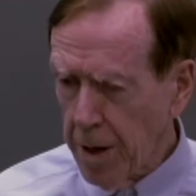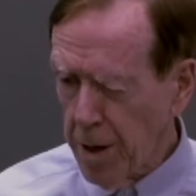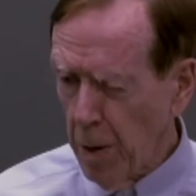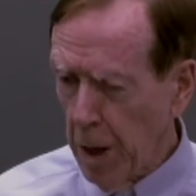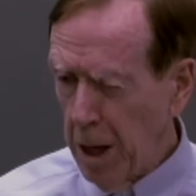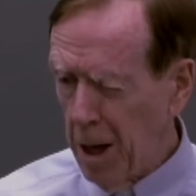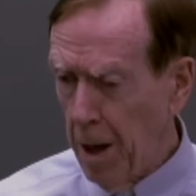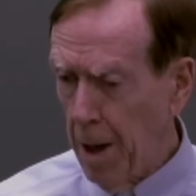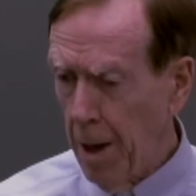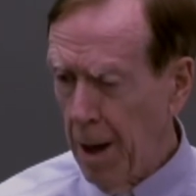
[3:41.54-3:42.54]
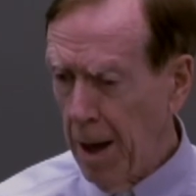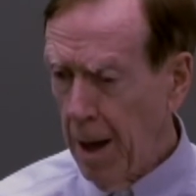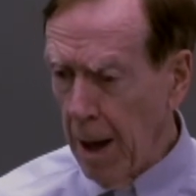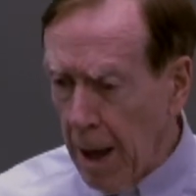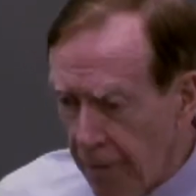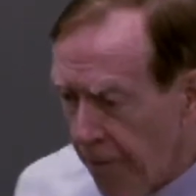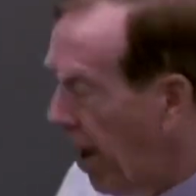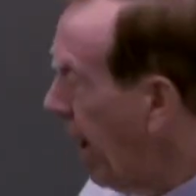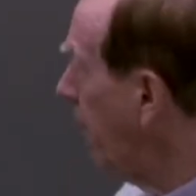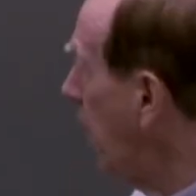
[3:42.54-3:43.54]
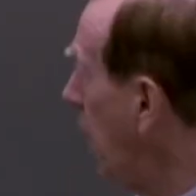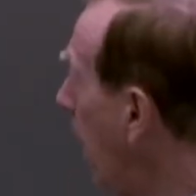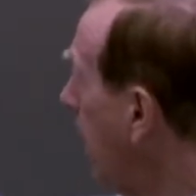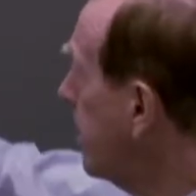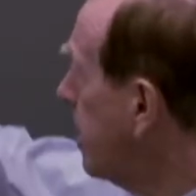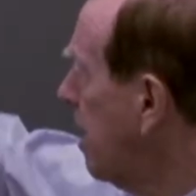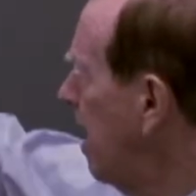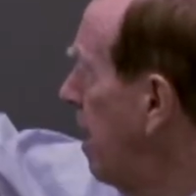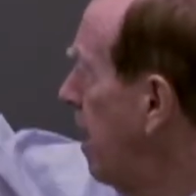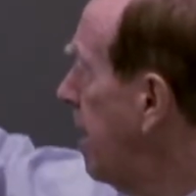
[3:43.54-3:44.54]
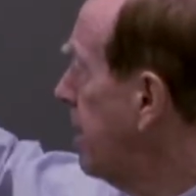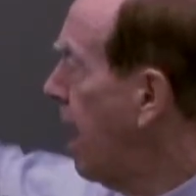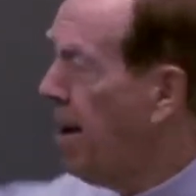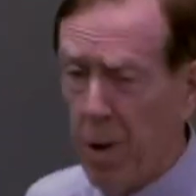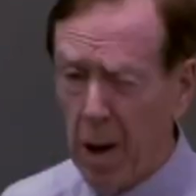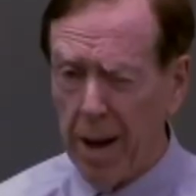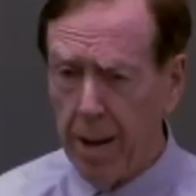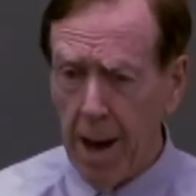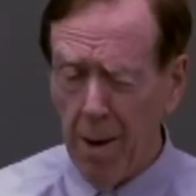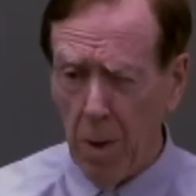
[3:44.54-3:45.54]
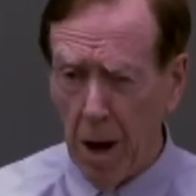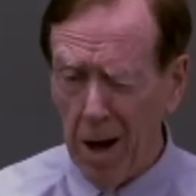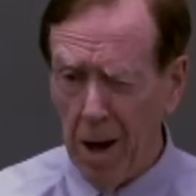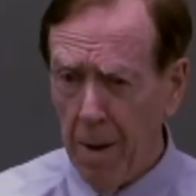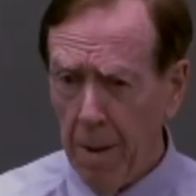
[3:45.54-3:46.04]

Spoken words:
to do it, if you have a nice example like that one,